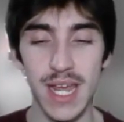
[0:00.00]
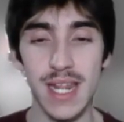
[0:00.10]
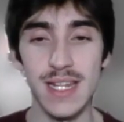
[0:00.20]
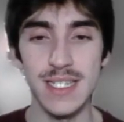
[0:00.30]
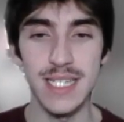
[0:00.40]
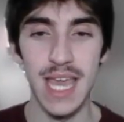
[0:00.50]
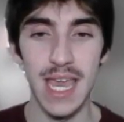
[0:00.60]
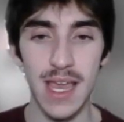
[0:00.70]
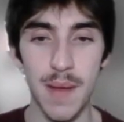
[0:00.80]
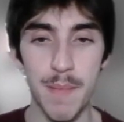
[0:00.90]
and it is
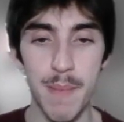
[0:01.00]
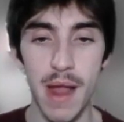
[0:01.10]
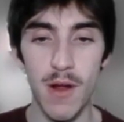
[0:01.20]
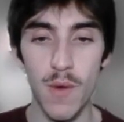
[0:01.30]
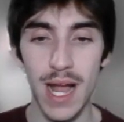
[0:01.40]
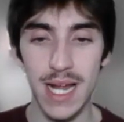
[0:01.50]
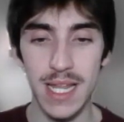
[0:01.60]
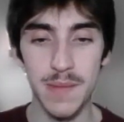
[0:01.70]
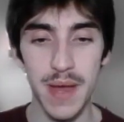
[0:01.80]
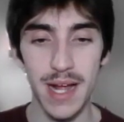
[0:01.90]
a Marowak
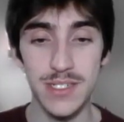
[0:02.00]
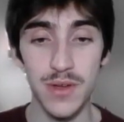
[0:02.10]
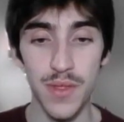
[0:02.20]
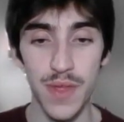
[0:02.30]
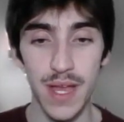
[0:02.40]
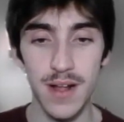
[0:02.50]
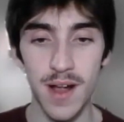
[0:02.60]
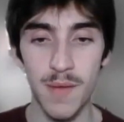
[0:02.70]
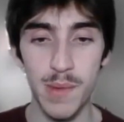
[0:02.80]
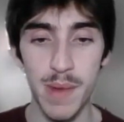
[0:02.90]
in the back, so thank
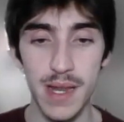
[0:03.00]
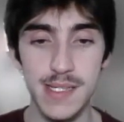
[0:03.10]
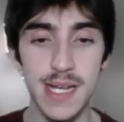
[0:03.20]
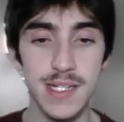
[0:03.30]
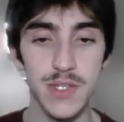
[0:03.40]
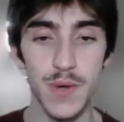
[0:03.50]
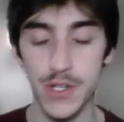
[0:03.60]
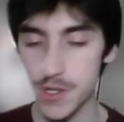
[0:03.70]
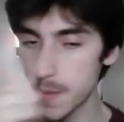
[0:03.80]
God we maintain Switch.